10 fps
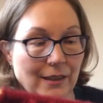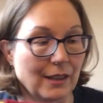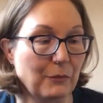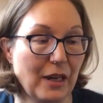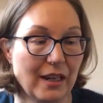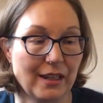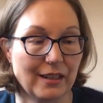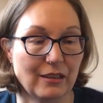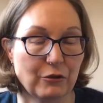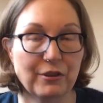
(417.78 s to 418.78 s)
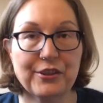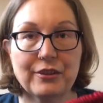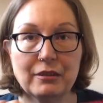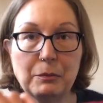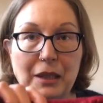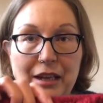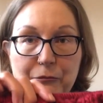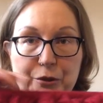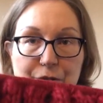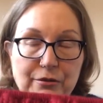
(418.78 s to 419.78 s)
my original plan
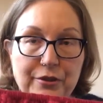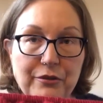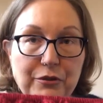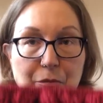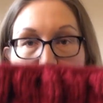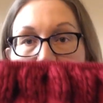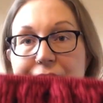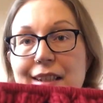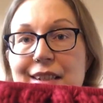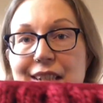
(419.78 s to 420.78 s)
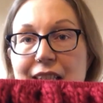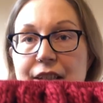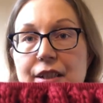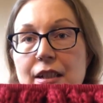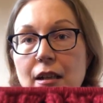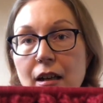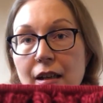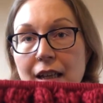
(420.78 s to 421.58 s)
was also to make this as a